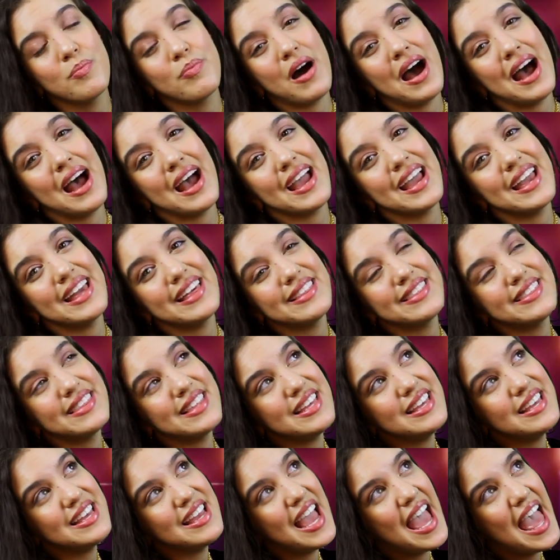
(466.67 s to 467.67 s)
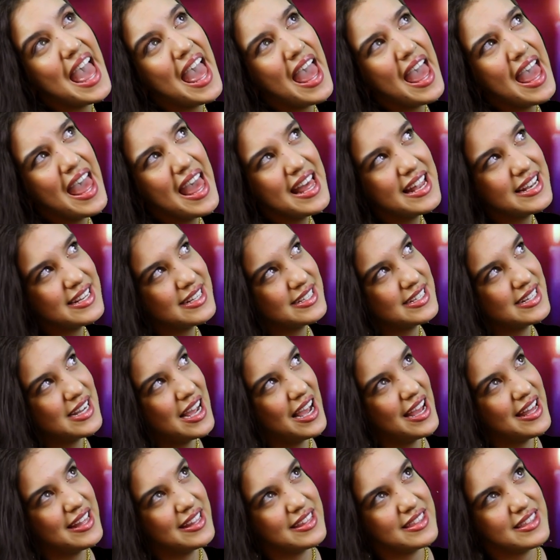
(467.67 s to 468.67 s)
by the end,
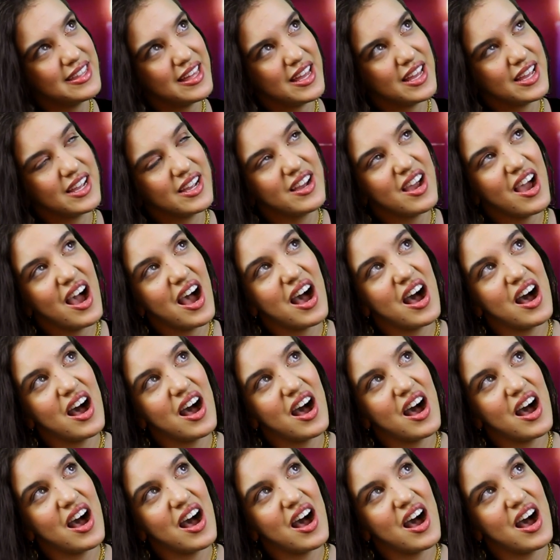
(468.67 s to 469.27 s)
I think,